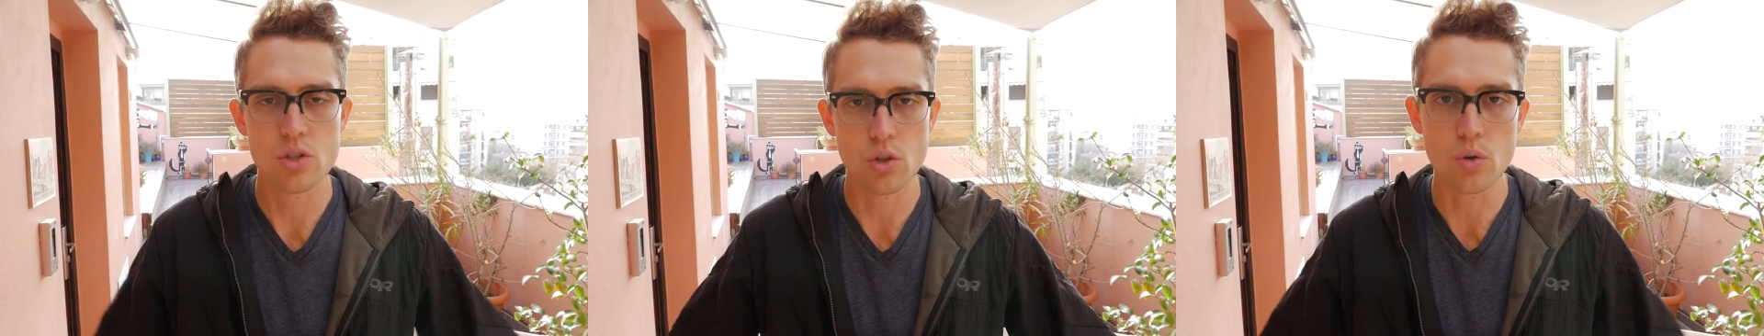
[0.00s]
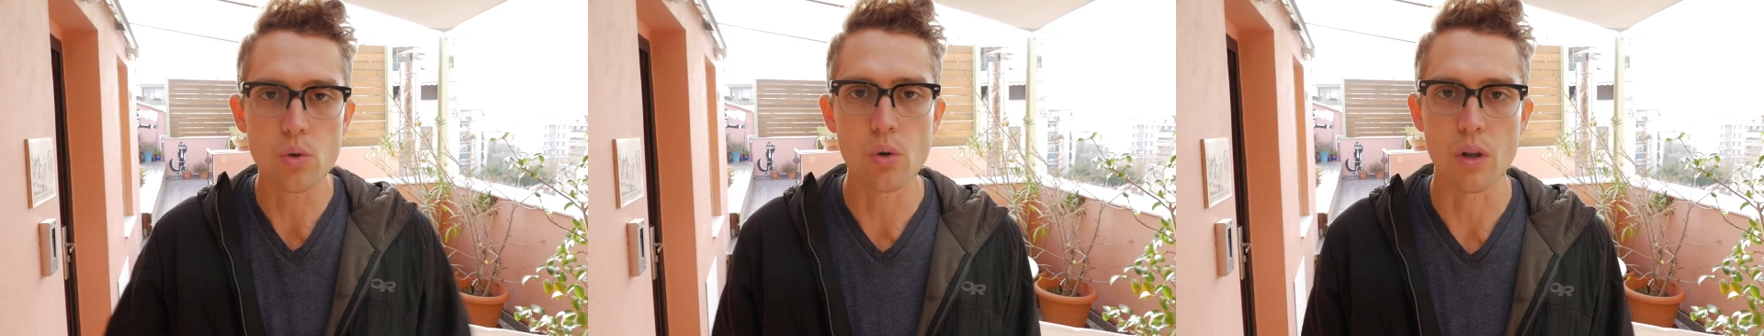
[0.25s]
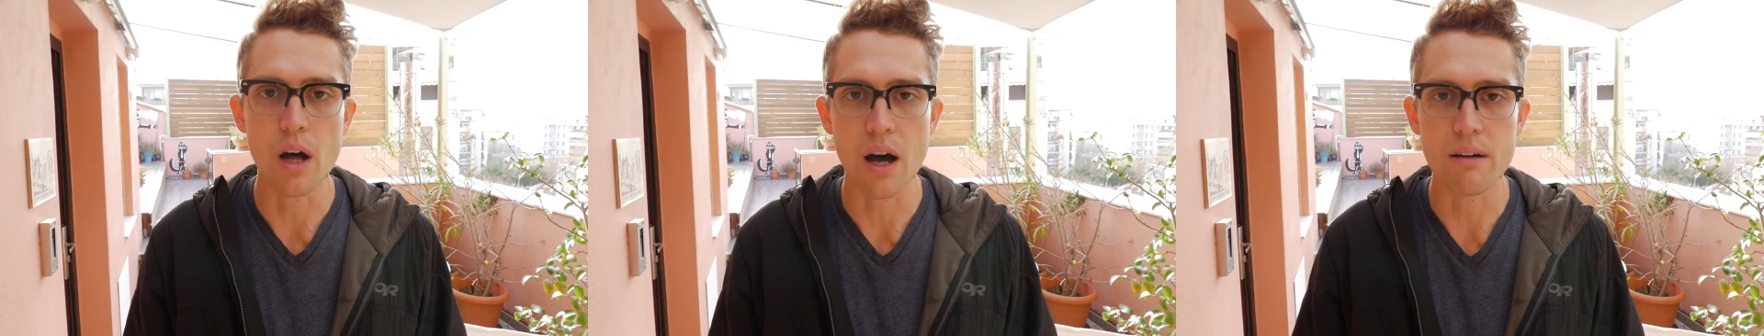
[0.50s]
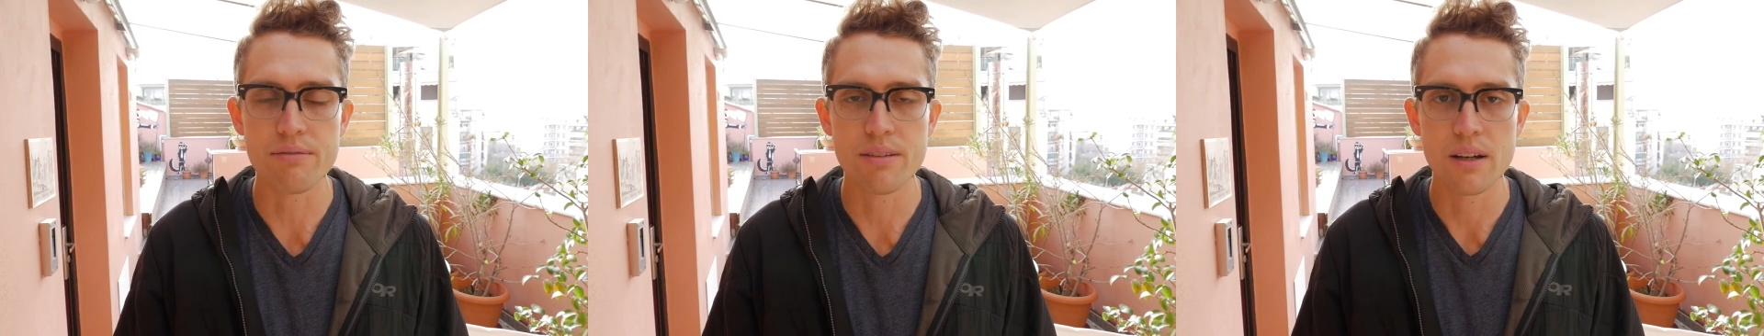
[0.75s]
to cool
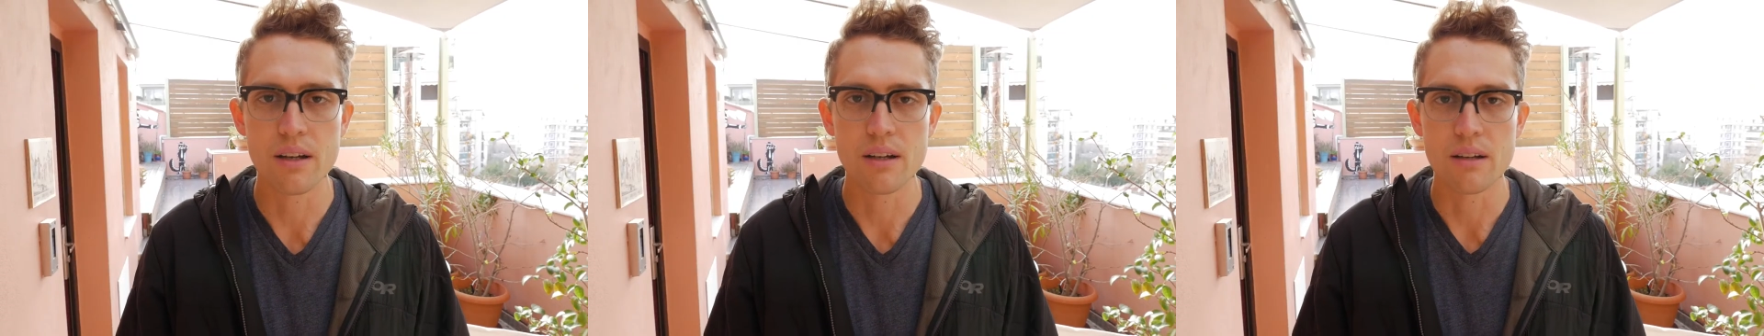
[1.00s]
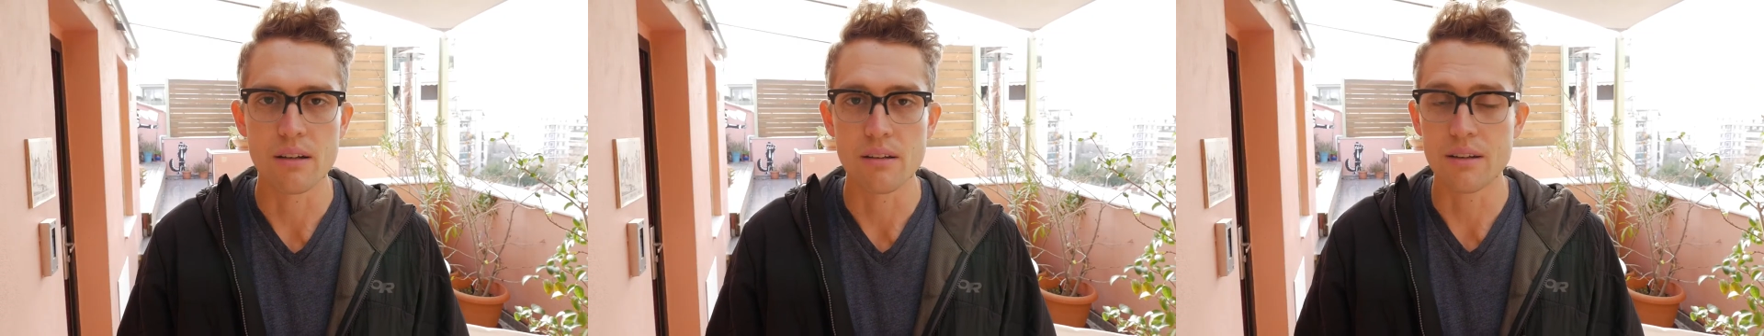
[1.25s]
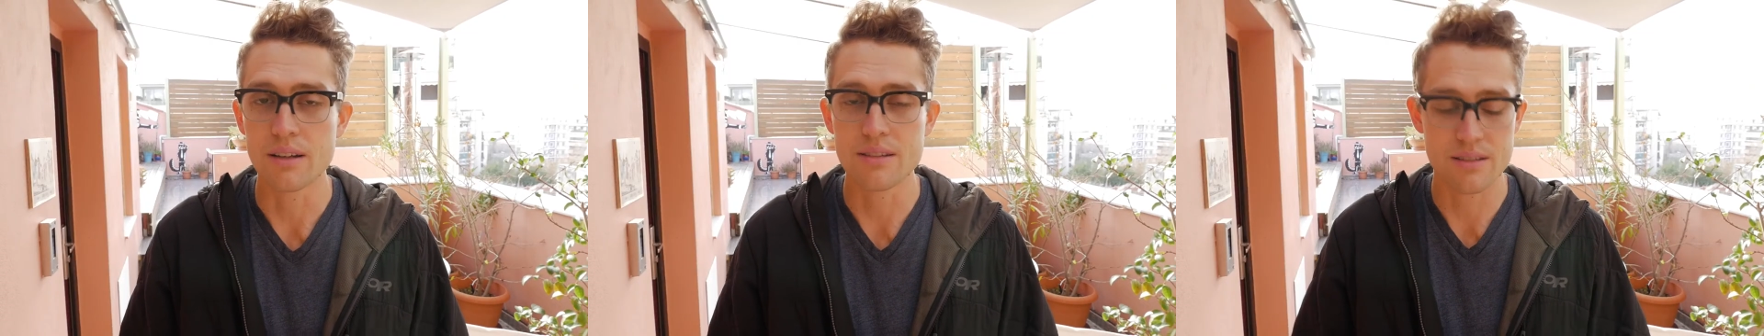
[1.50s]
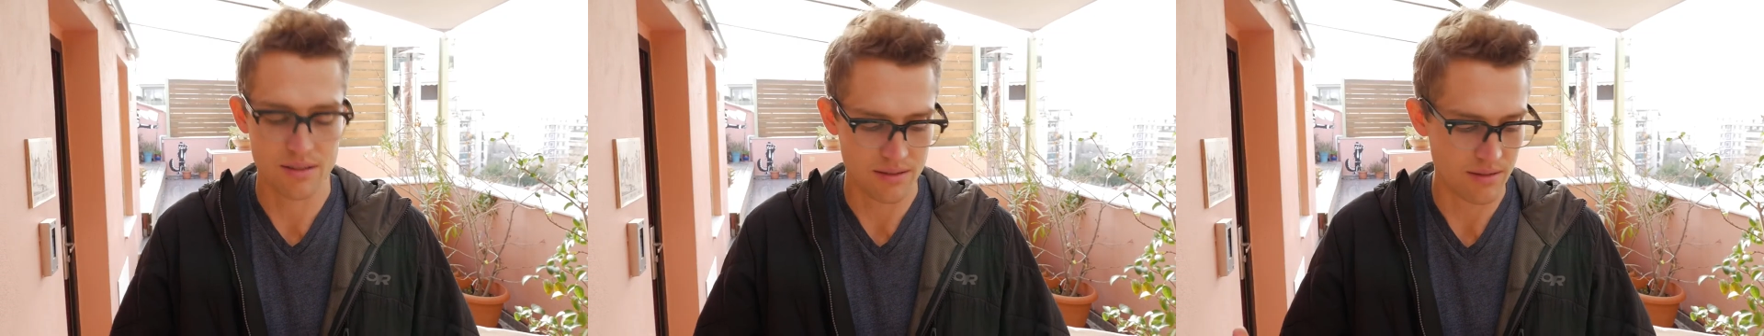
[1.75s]
off.
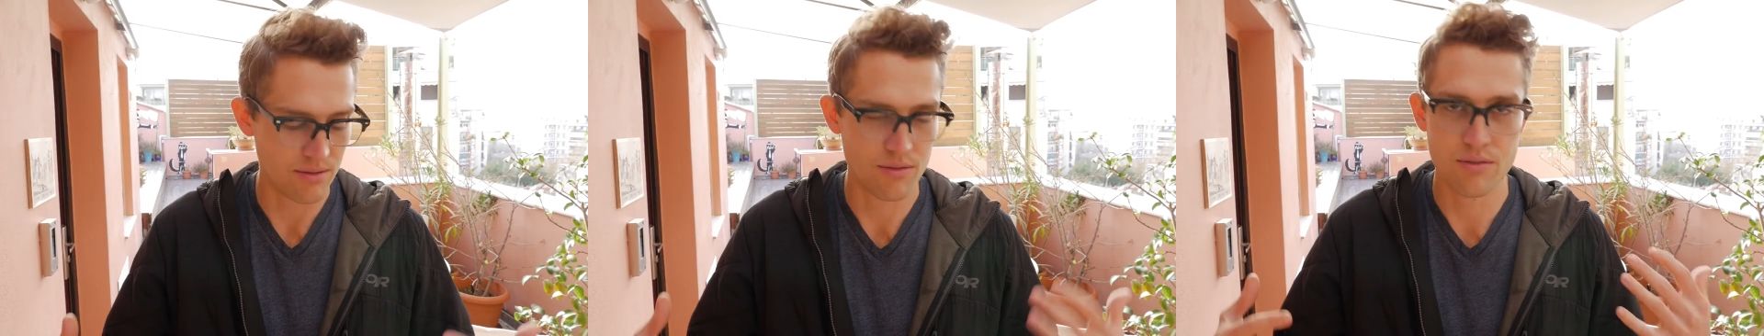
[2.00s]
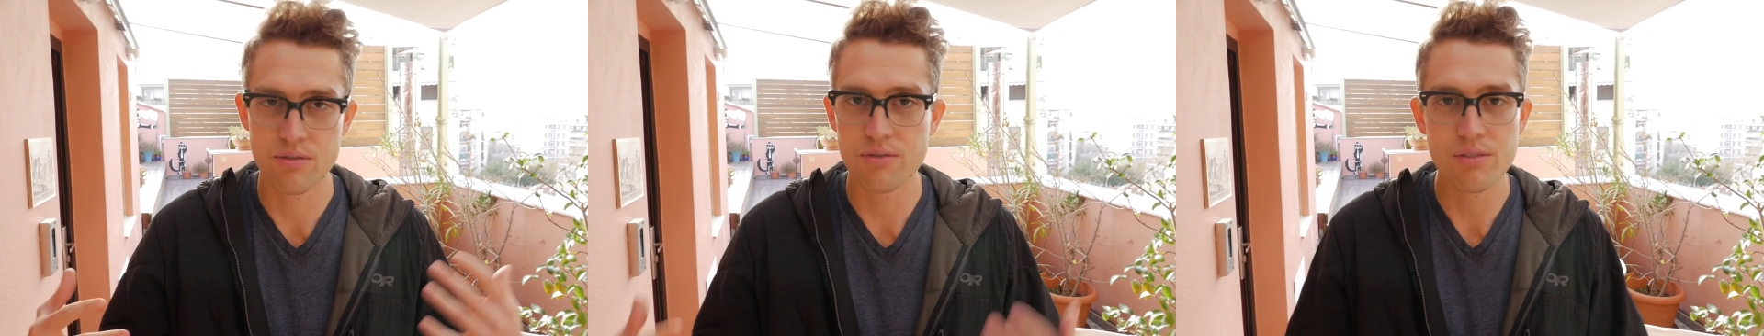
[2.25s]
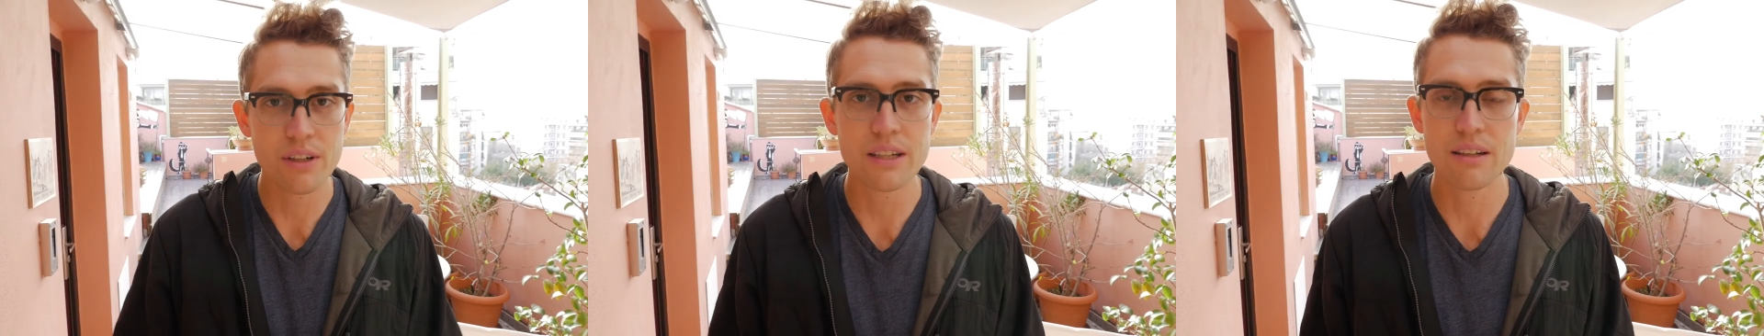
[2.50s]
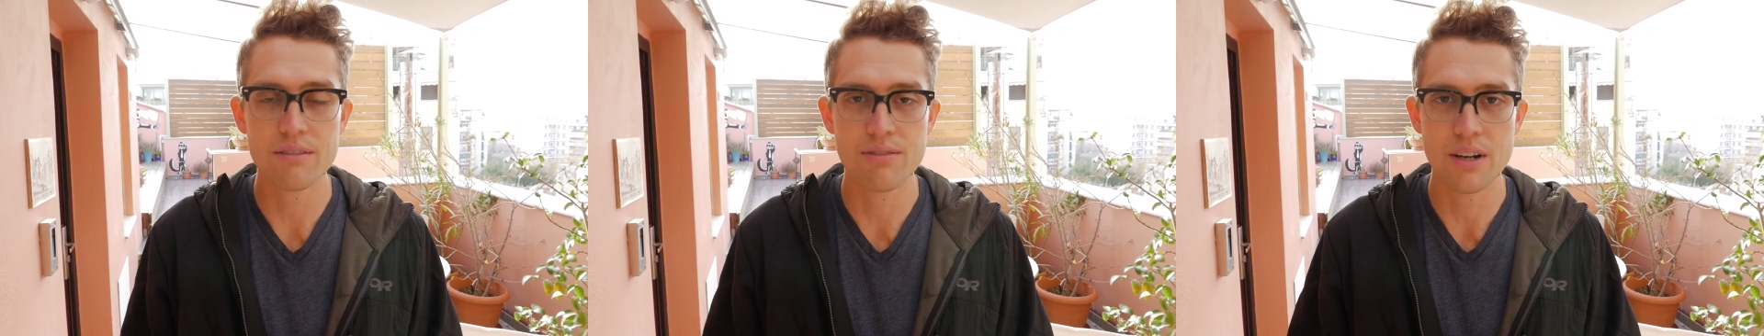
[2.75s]
It's
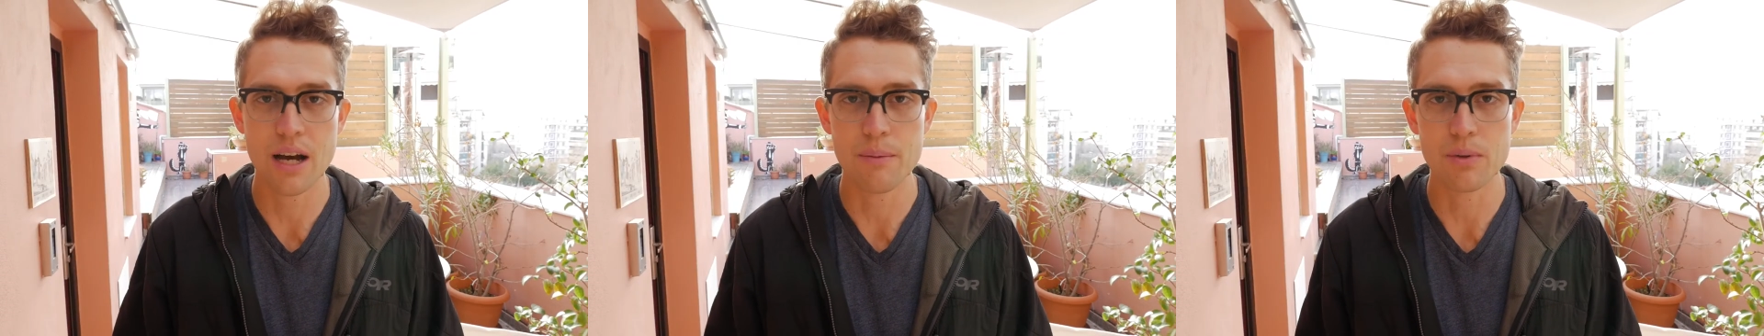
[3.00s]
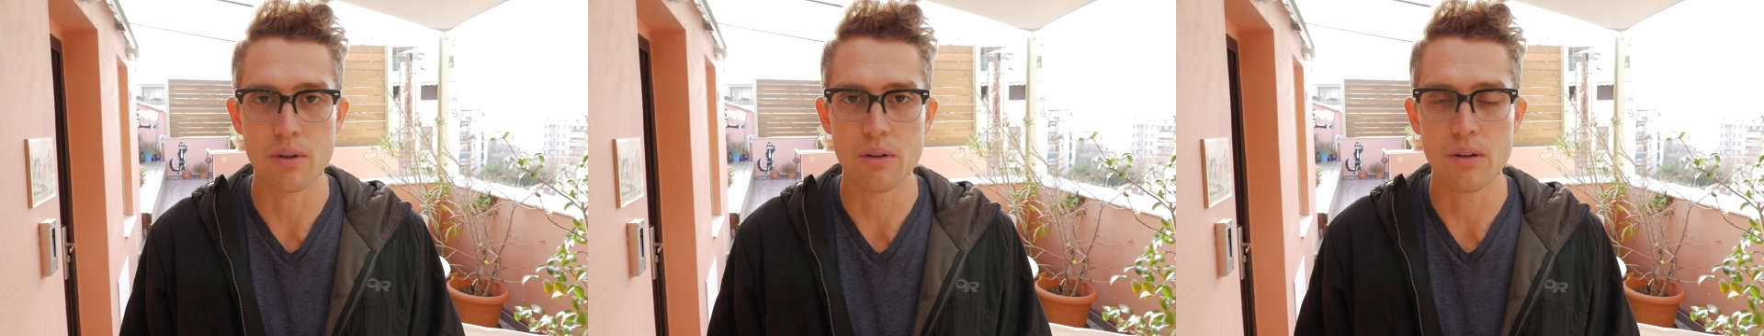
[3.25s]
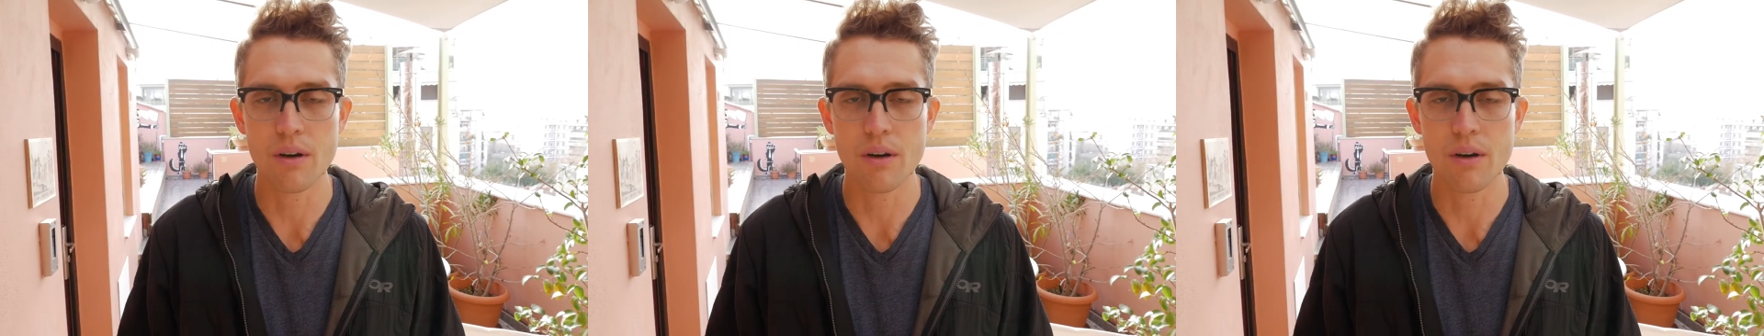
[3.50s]
freaking phenomenal.